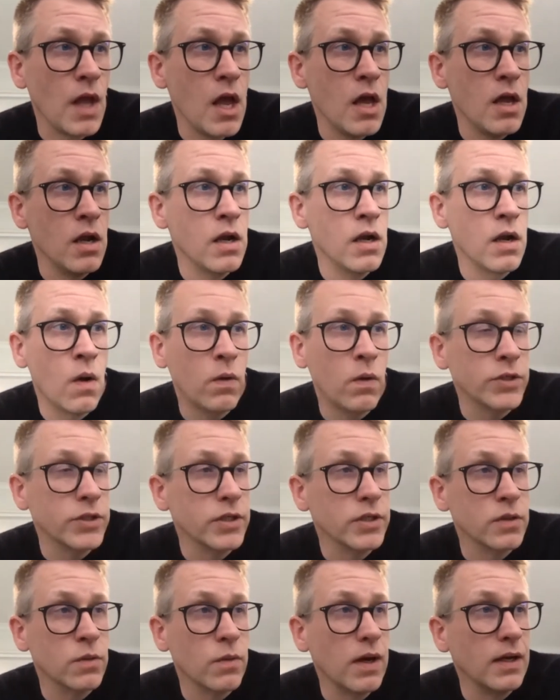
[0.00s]
launched
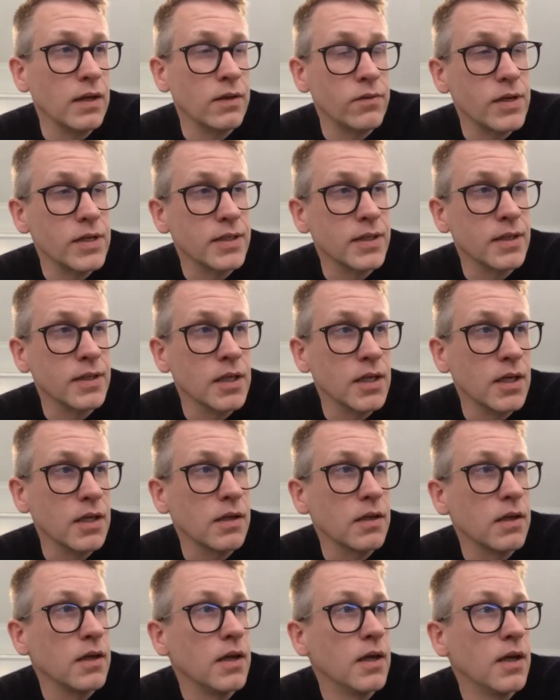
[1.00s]
as well
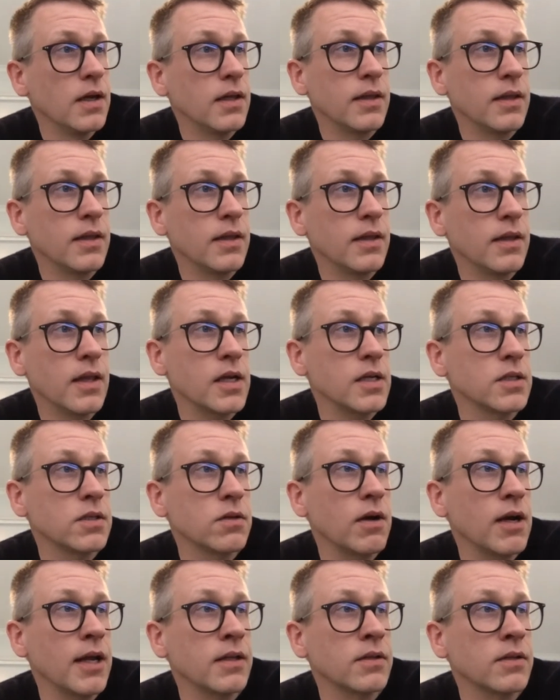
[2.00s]
recently. That is
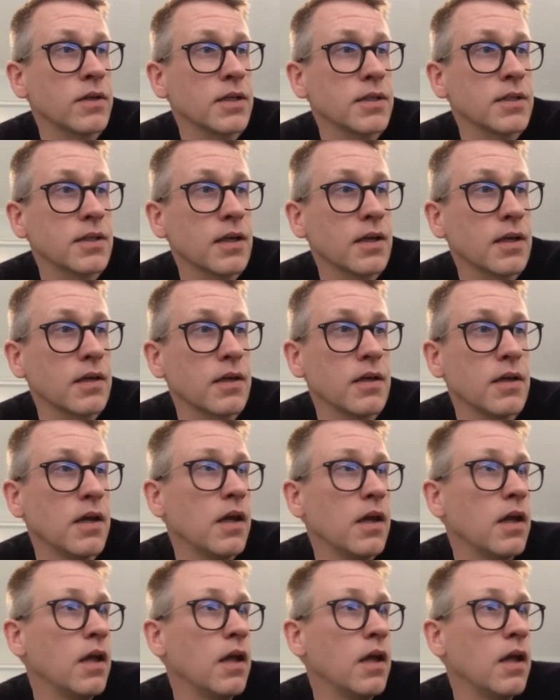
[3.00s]
really interesting.